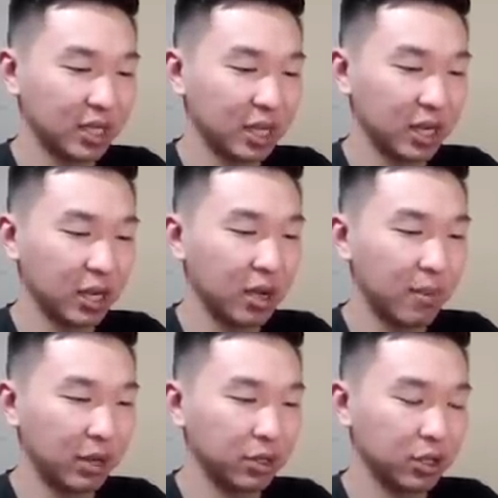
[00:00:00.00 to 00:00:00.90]
Got a
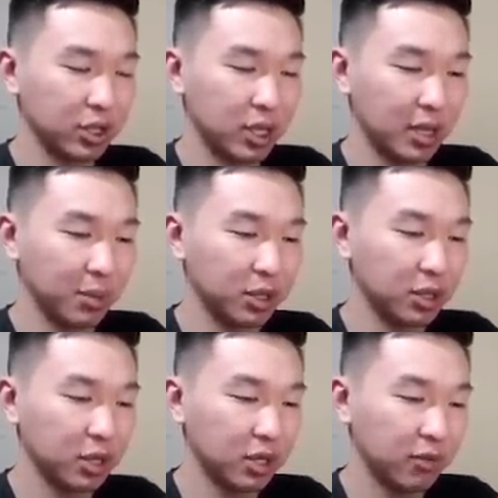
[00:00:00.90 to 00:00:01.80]
Bellinger. This is the
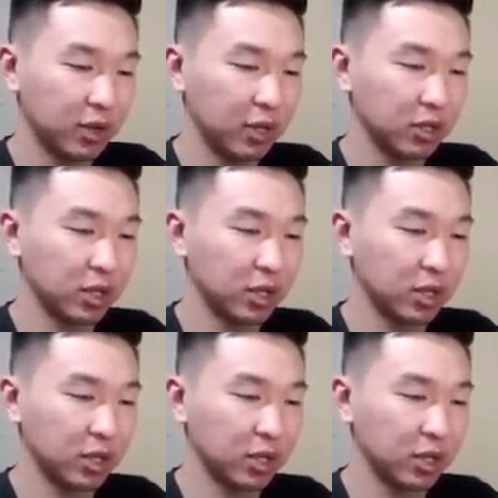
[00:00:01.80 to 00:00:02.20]
image variation